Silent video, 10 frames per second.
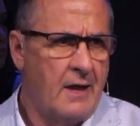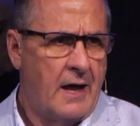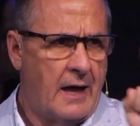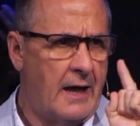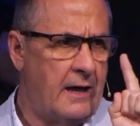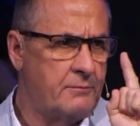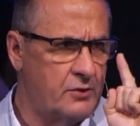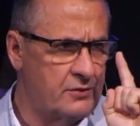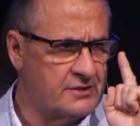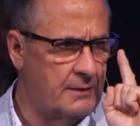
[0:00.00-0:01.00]
I'm going
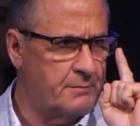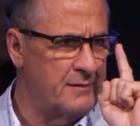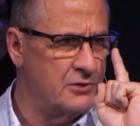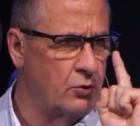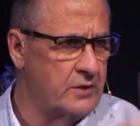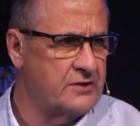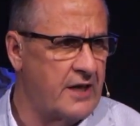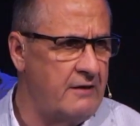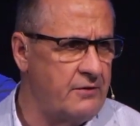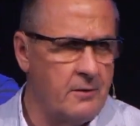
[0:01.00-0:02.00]
to accept him as Lord and
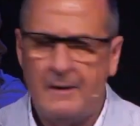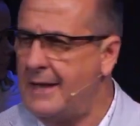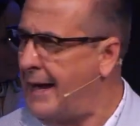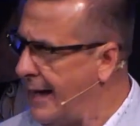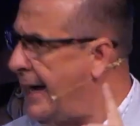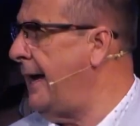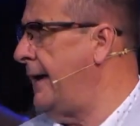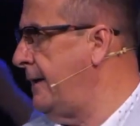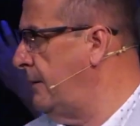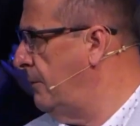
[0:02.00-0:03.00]
Savior.
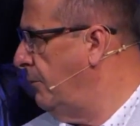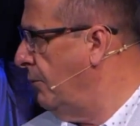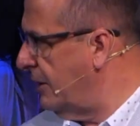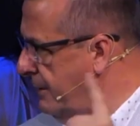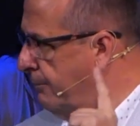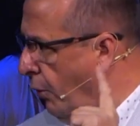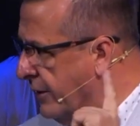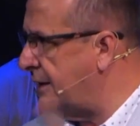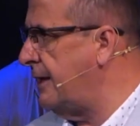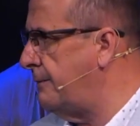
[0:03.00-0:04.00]
I want to be born
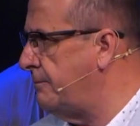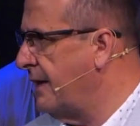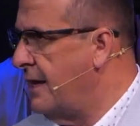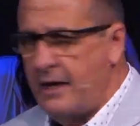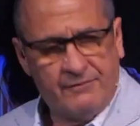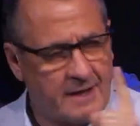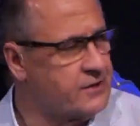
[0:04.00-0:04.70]
again. If that's